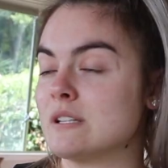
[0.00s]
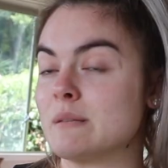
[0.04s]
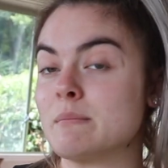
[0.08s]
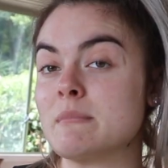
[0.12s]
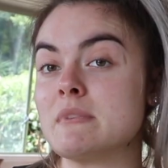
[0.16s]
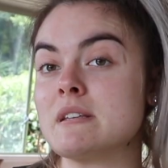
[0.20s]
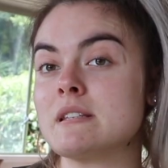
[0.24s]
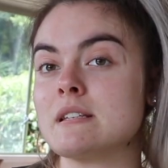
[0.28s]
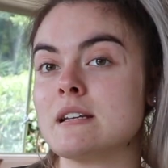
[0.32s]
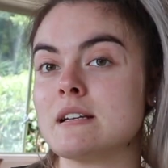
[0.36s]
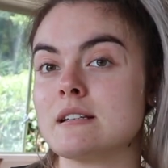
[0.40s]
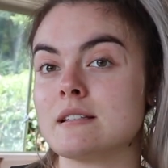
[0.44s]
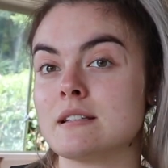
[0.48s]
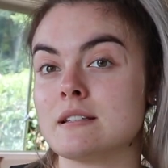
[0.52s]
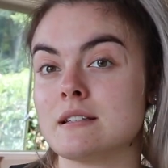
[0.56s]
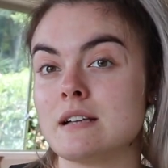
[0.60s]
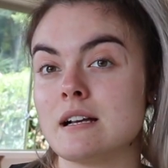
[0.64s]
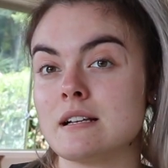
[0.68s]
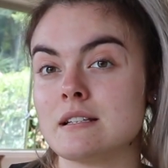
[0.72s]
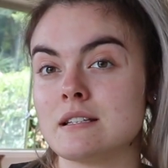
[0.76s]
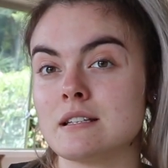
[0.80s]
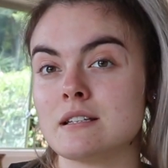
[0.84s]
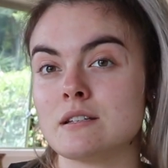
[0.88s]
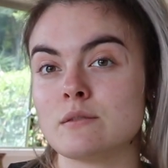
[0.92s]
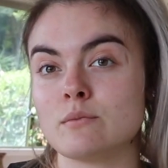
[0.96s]
some of these
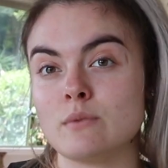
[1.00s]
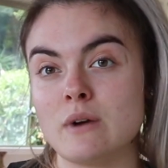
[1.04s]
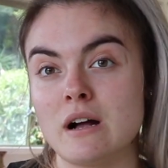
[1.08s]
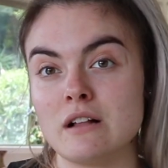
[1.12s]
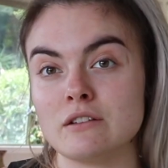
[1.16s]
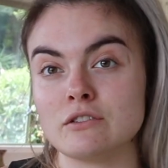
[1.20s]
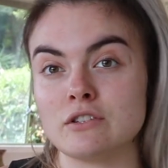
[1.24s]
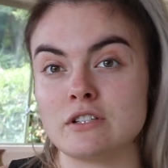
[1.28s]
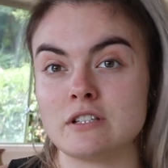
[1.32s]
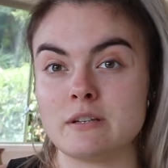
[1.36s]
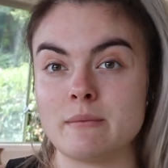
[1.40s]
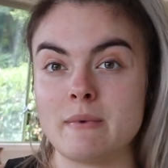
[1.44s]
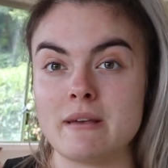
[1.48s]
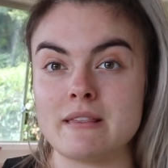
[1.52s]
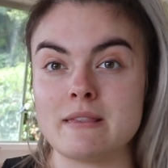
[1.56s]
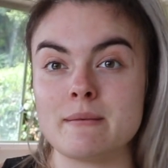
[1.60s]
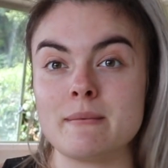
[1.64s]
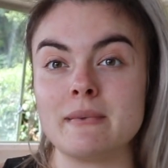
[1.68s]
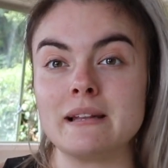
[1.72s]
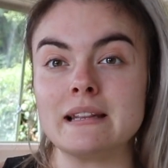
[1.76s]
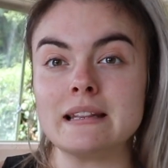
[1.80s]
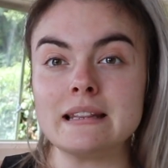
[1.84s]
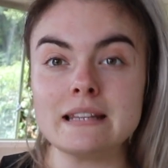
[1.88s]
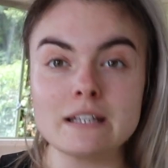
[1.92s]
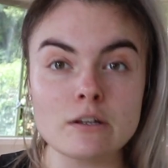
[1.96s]
exercises as well, just to make them
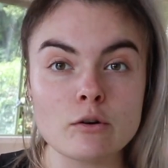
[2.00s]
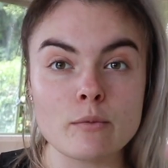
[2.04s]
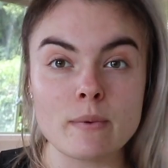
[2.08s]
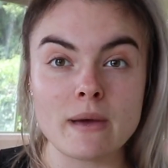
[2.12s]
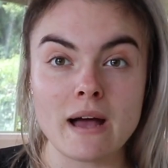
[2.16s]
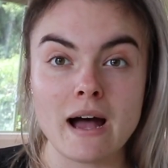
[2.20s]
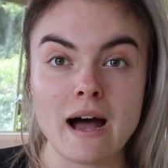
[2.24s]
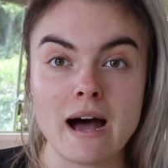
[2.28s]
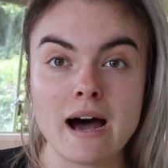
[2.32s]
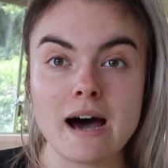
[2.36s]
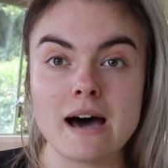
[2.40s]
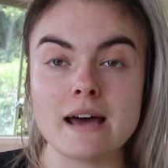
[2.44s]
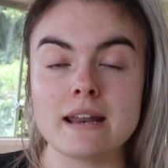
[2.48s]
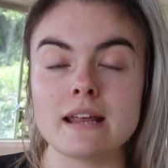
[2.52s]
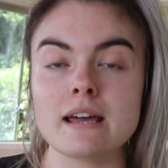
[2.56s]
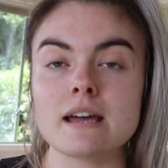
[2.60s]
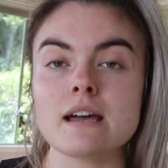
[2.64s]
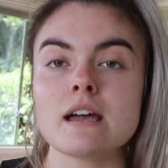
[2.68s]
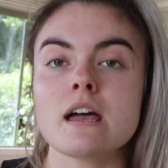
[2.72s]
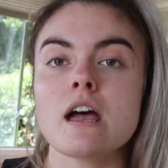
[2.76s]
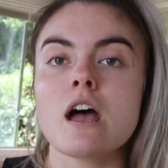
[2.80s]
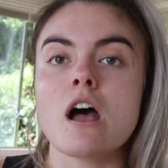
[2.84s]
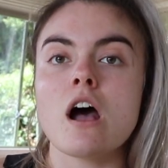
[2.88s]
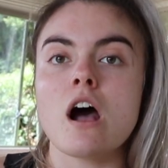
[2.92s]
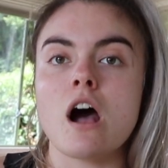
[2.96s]
a little bit
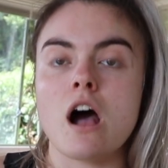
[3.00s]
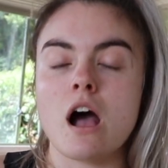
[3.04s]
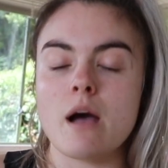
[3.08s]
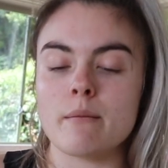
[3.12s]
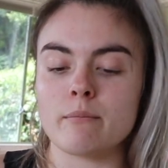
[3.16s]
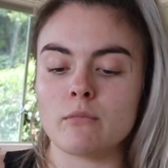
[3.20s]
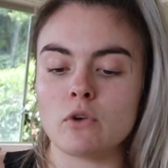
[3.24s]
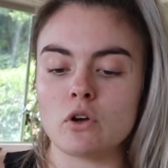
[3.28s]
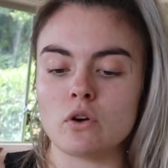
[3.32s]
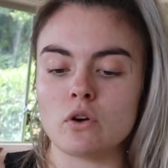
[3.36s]
harder, I'm